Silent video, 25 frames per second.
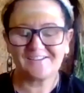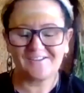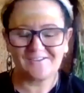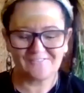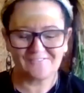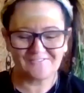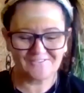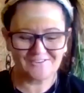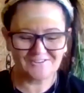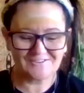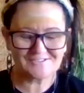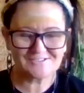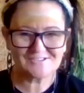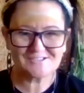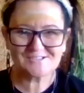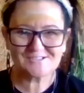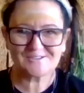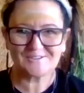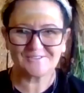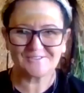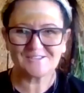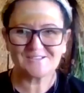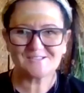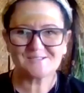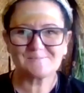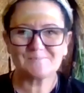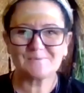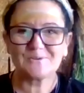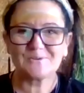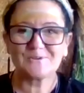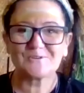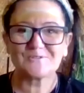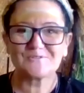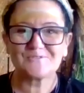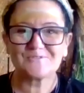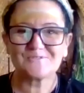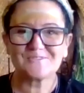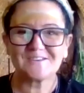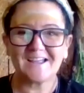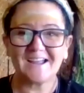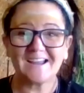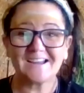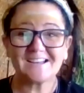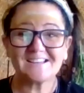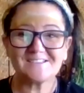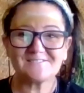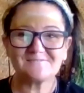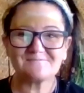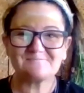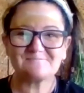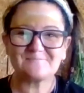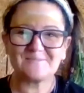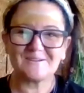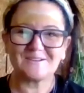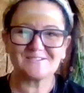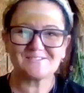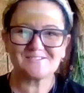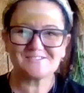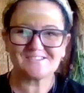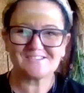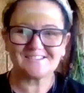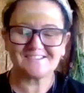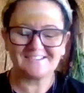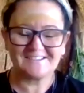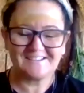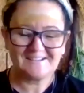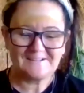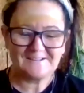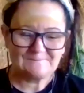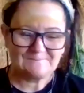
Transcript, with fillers: I've got just got this beautiful native budgie,